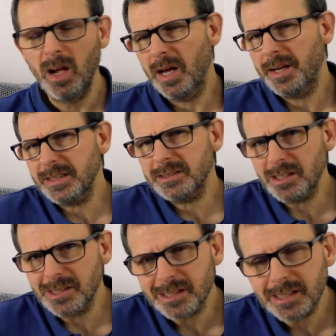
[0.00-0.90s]
And that
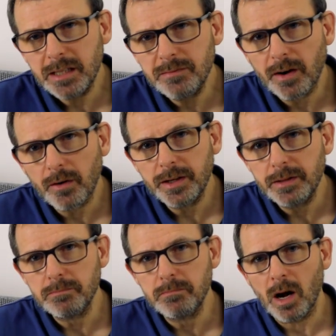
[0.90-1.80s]
doesn't seem
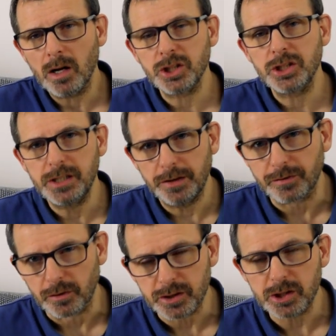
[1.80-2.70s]
very much
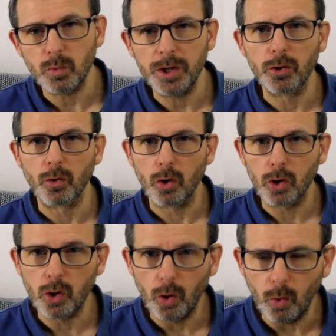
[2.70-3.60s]
difference when you're
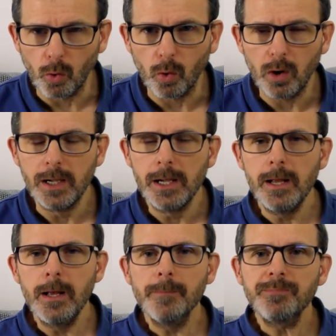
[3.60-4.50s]
on court.
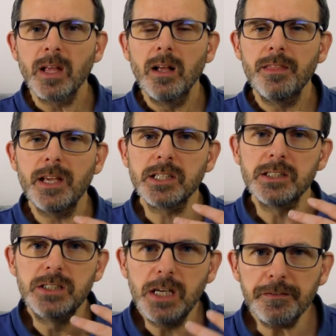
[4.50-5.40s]
There's a
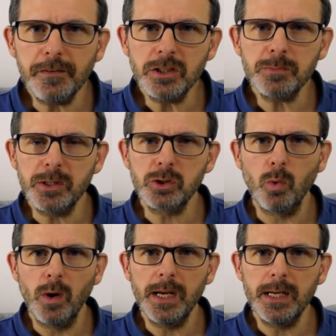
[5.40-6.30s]
difference
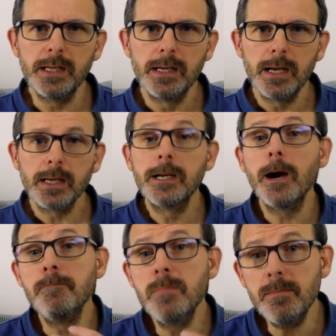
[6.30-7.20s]
between
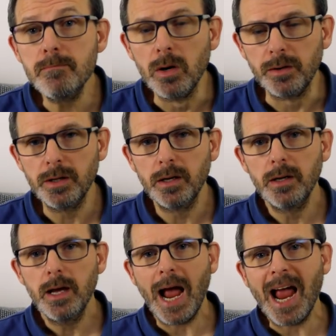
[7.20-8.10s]
commitment
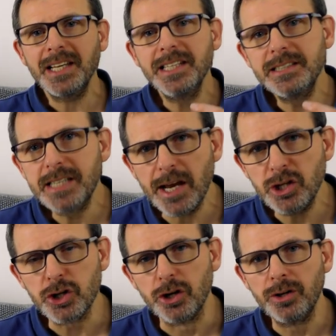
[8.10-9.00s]
and
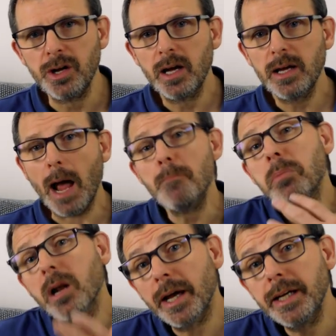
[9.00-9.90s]
intention
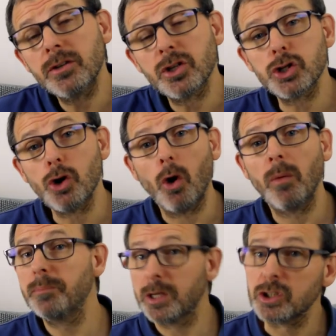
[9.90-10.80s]
and playing the shot
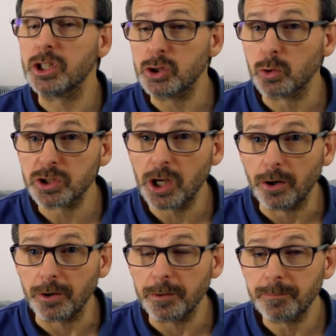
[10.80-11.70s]
because it's your
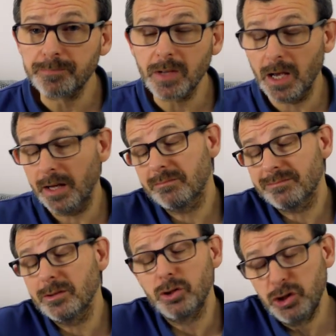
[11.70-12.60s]
turn. And
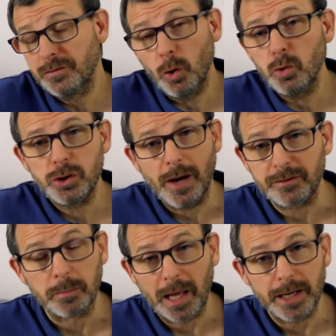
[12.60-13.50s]
of course you
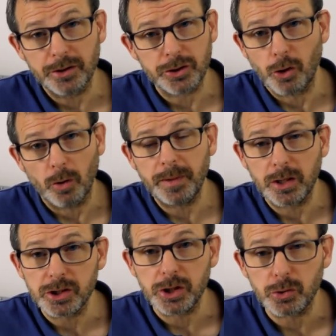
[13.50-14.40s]
have to play the shot
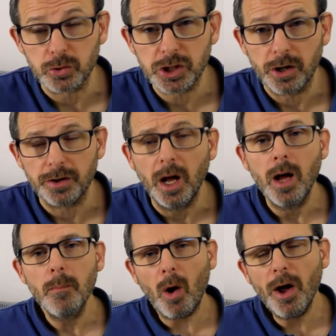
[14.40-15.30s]
because it's your turn.
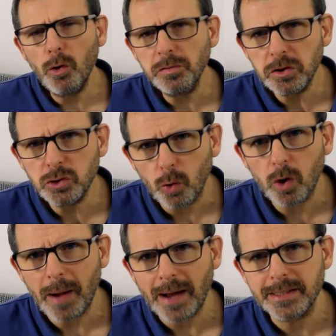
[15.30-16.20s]
But I often
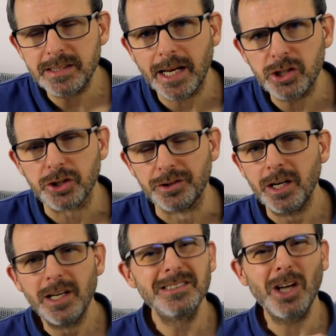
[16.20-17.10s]
talk about intention.
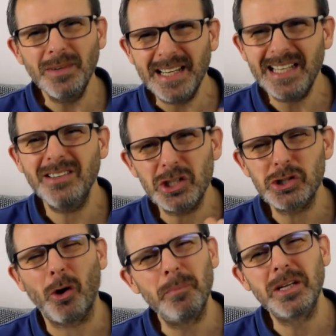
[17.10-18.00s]
Don't hit the
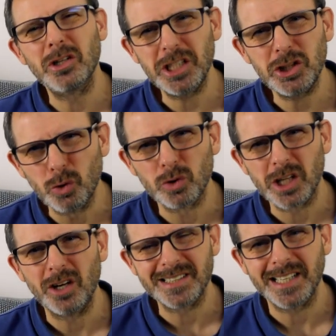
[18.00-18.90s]
shot because it's your
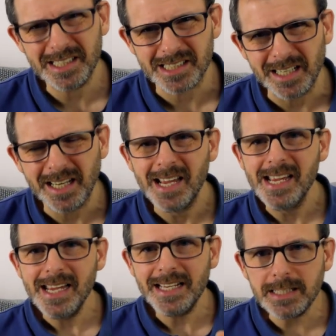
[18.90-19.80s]
turn to hit it.
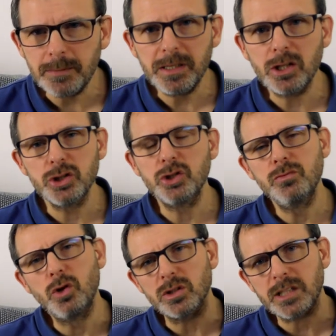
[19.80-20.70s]
Hit it because
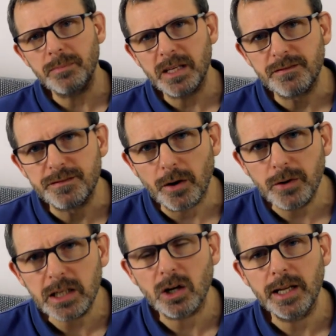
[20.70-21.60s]
you've got something
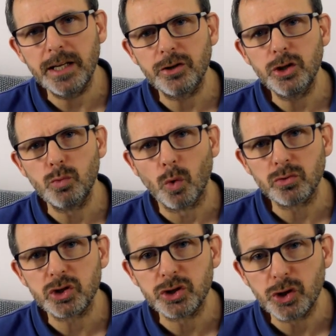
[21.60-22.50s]
very clear that you
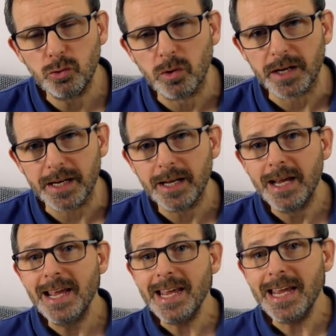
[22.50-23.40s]
want to do with it.
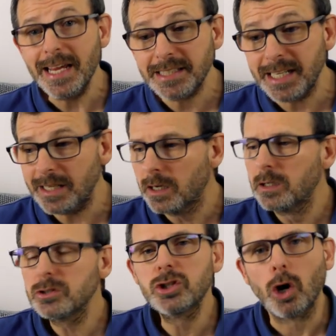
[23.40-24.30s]
Hit it,
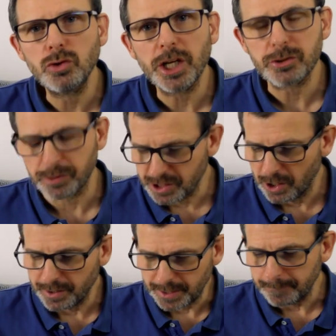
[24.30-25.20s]
don't just
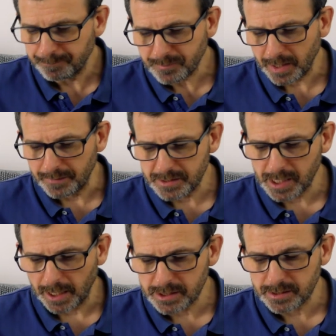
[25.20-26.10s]
return it. In this
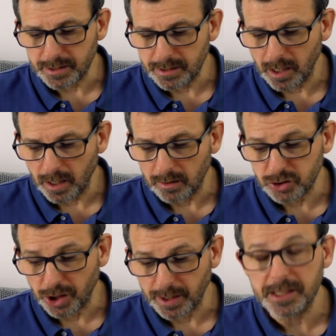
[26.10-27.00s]
case, the uh,
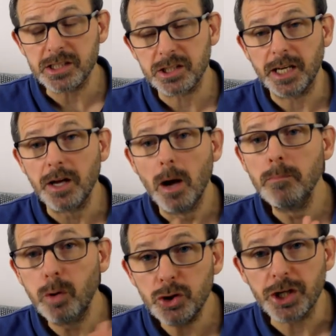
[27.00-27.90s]
journalist said
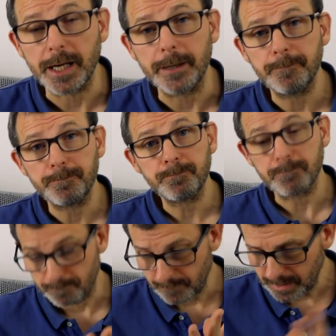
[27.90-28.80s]
pushing it.
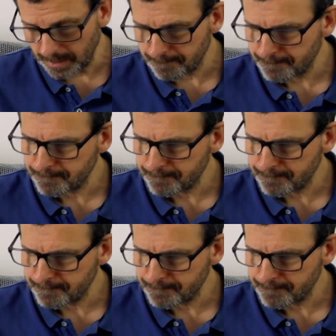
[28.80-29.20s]
Okay.